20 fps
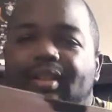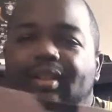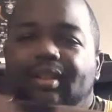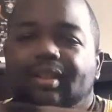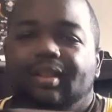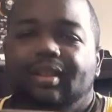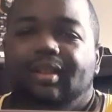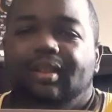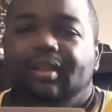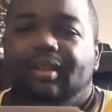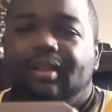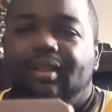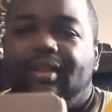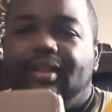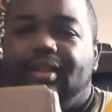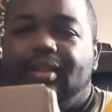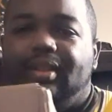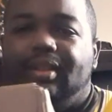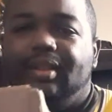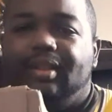
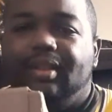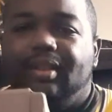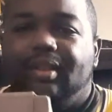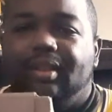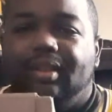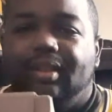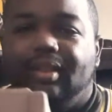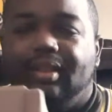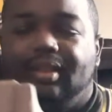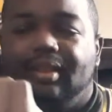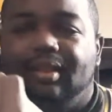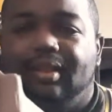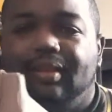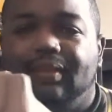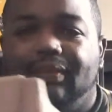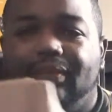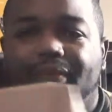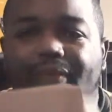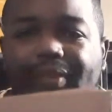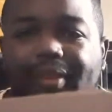
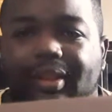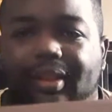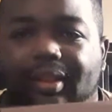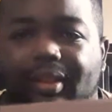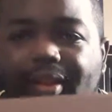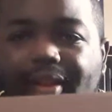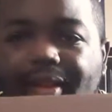Nothing is said.